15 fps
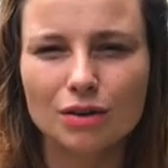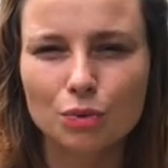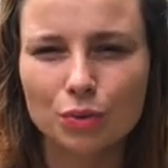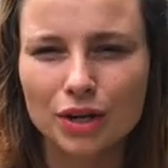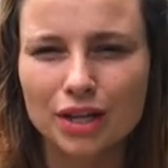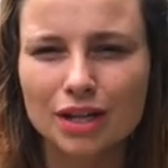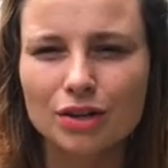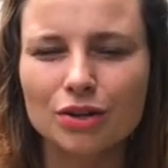
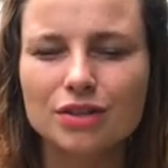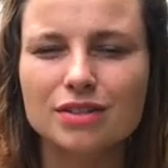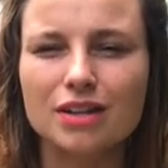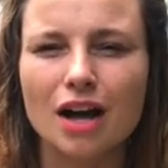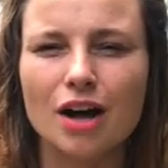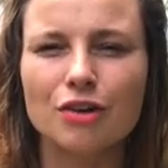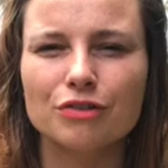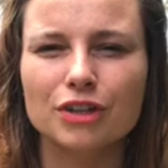within
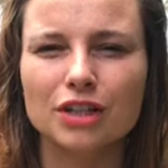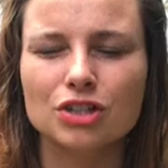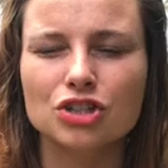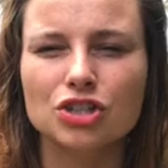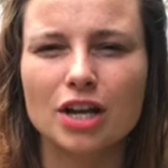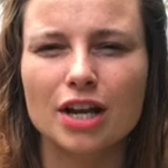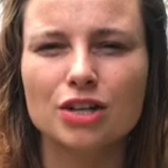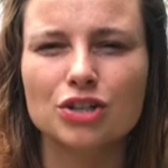ourselves, can
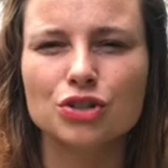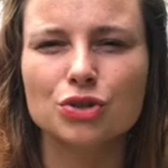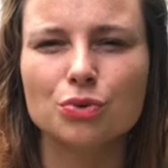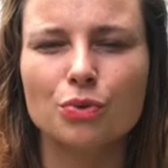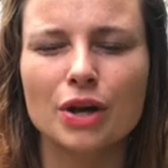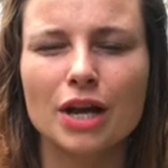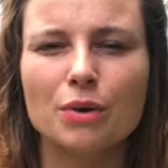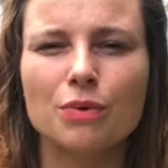change the
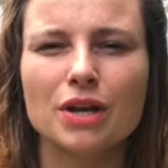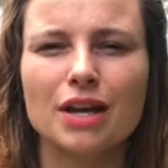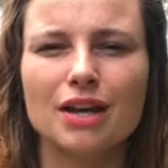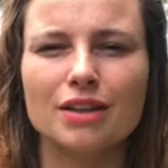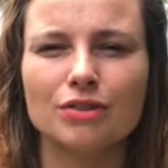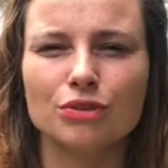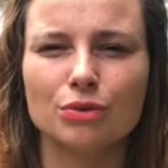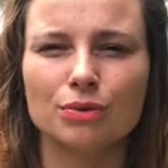way we
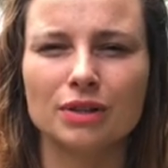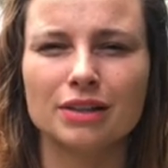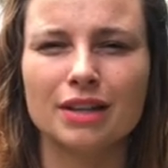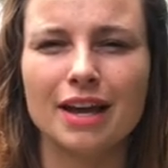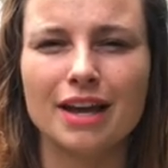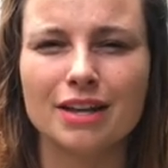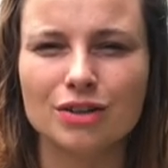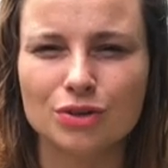
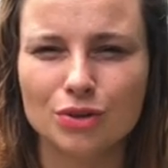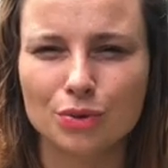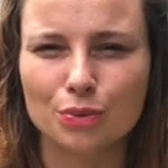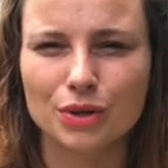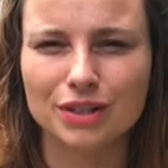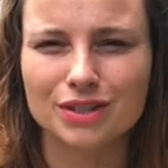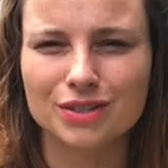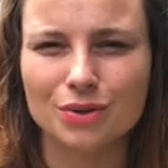interrelate
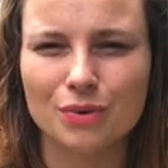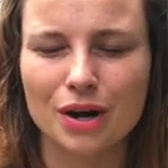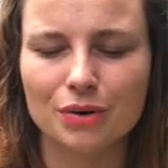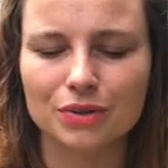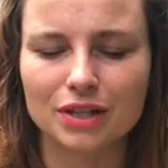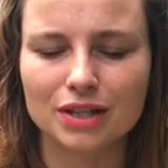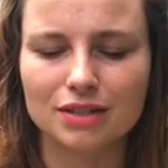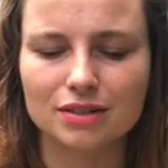with the
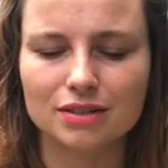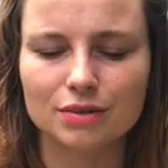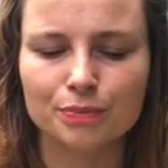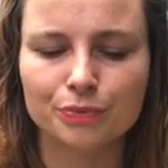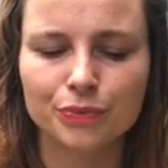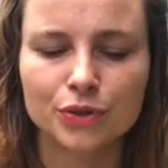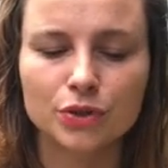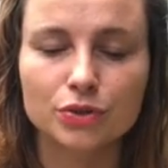surroundings.
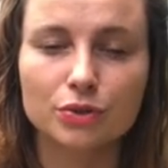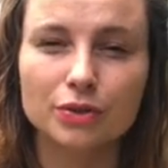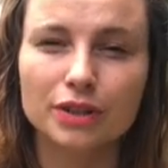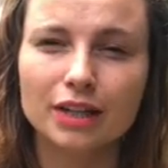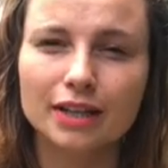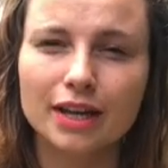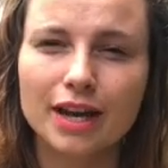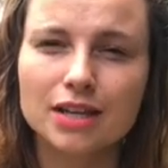So in
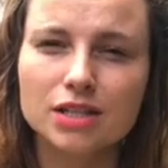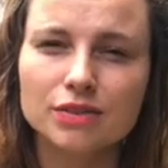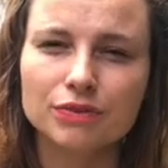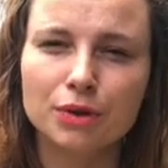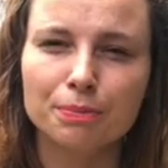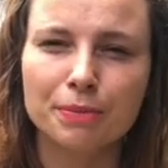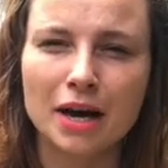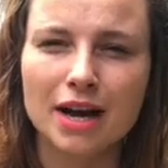the case of
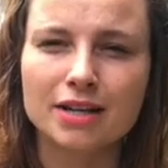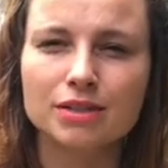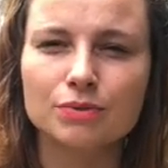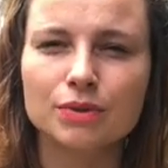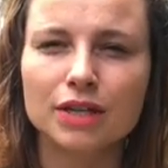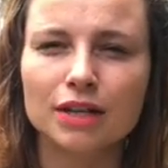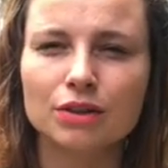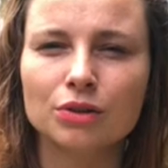the past,
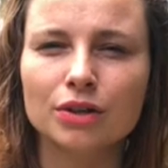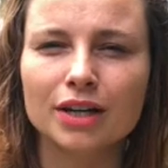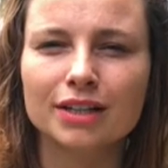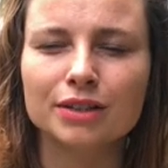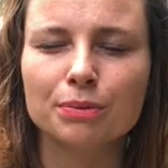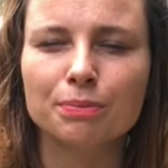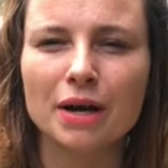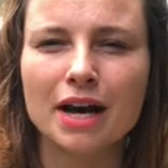we can look at
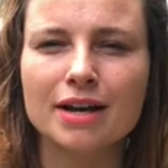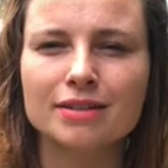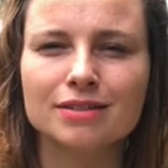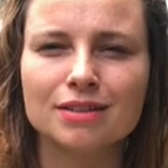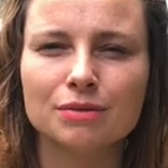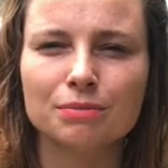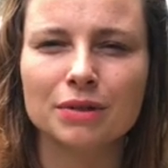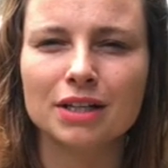the
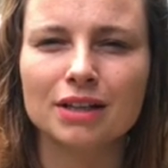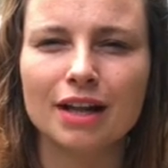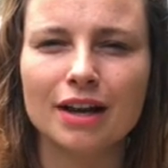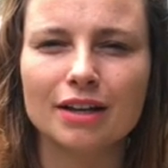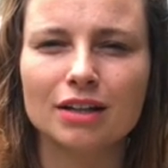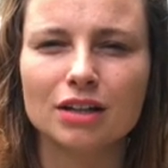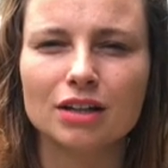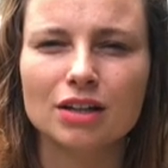past and be
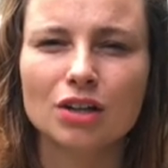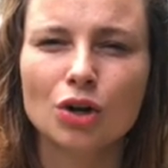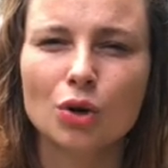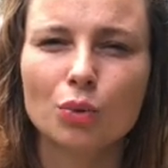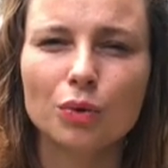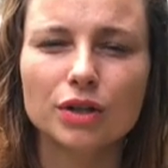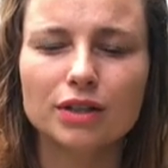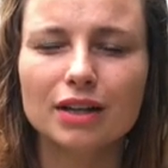like,
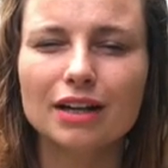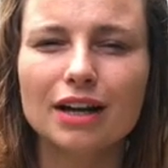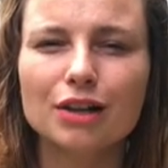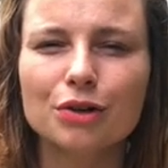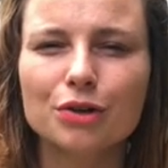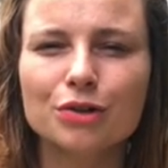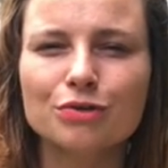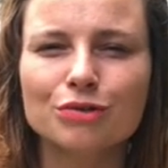what can I
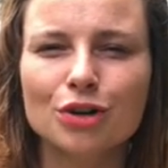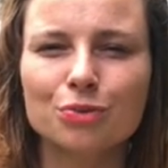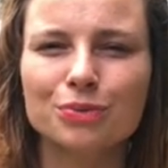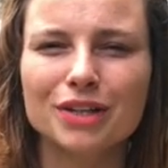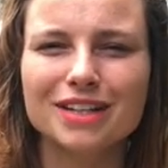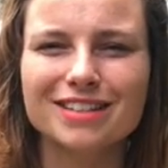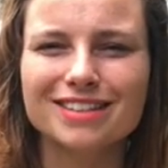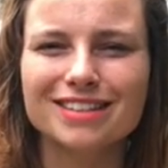learn from
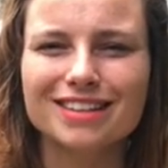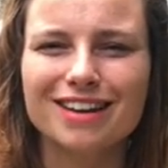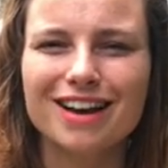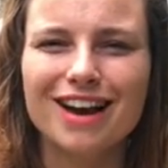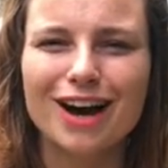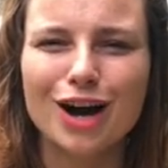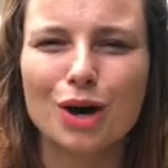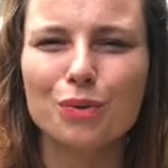this?
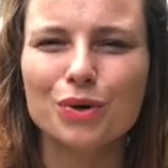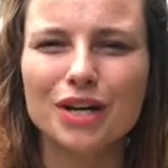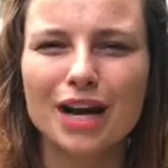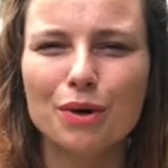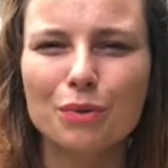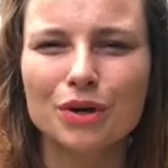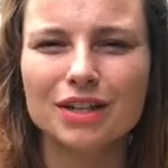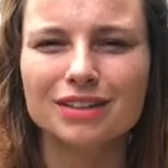How would
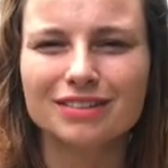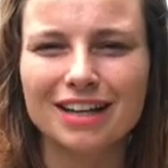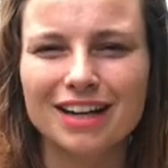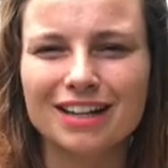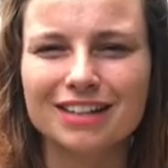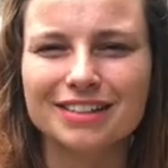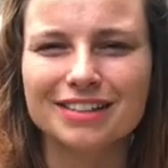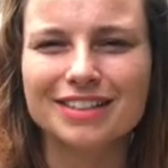I want to
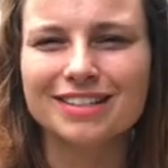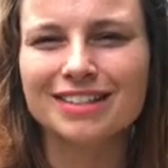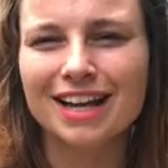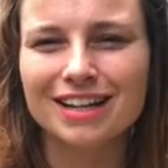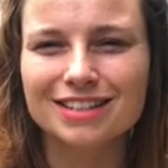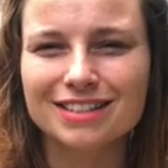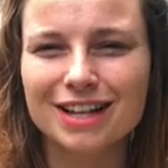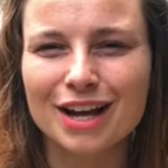tackle this
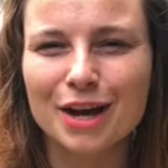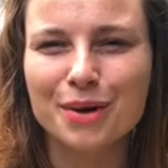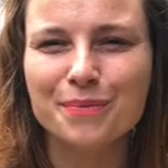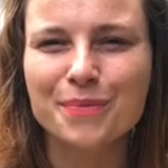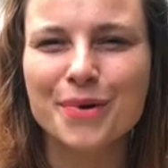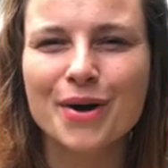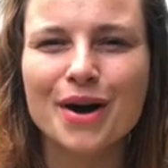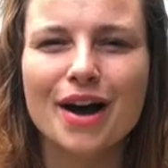next time?
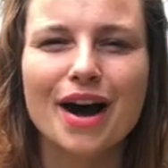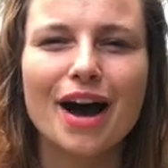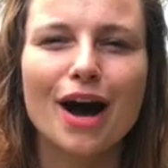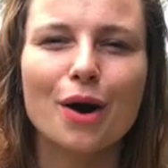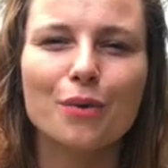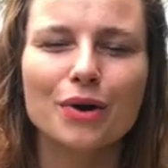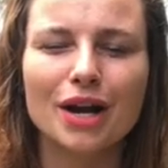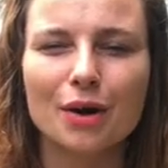
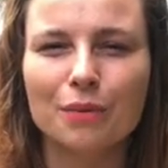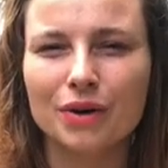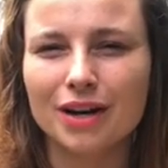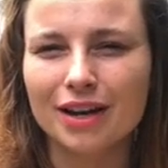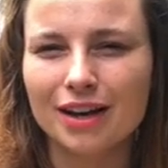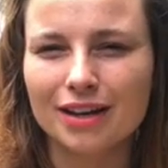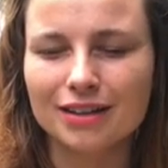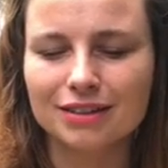How would I want to
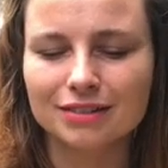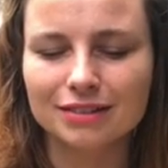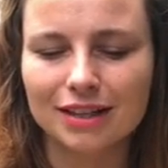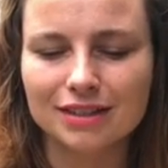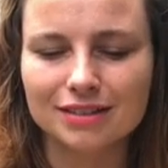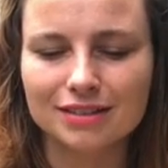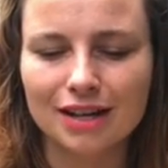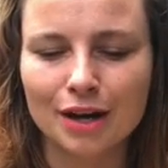handle
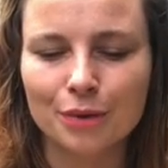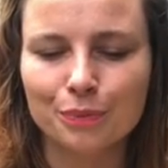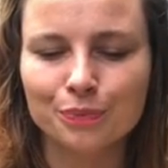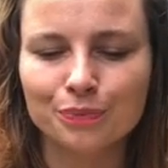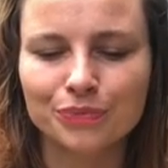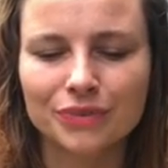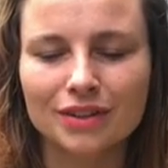next time?